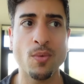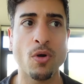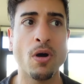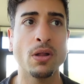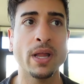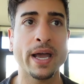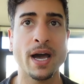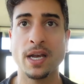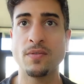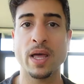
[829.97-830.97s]
We're all like
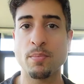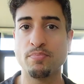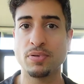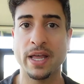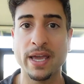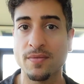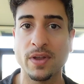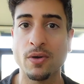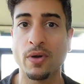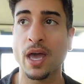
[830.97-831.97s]
kind of like playing a
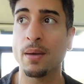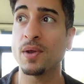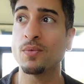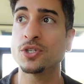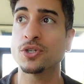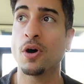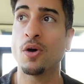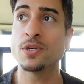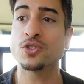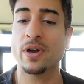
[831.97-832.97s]
video game and we should
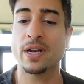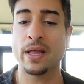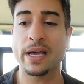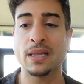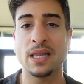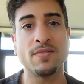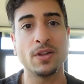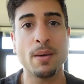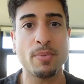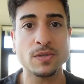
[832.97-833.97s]
always try to like
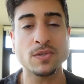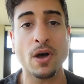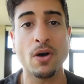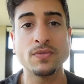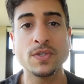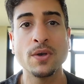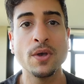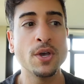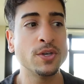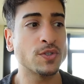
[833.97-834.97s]
level up ourselves.
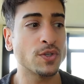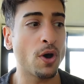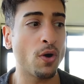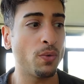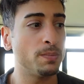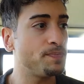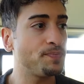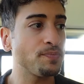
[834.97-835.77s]
So